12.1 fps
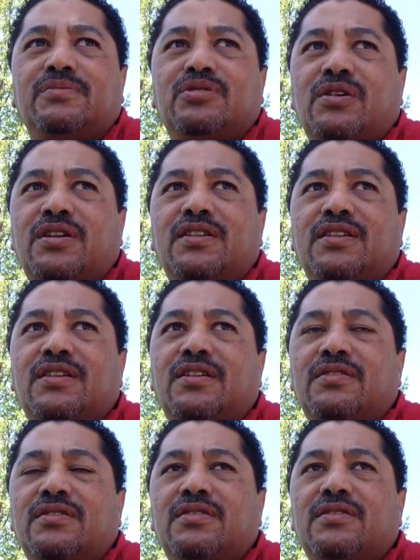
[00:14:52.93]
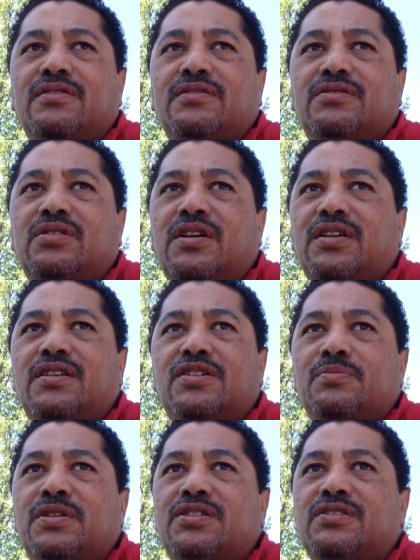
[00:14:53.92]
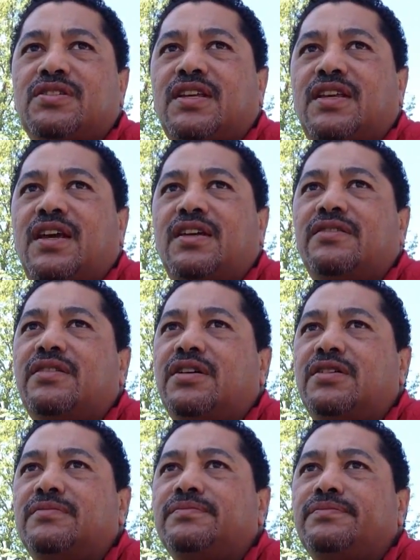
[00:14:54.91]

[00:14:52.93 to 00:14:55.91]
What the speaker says: Try and get as much as I can done.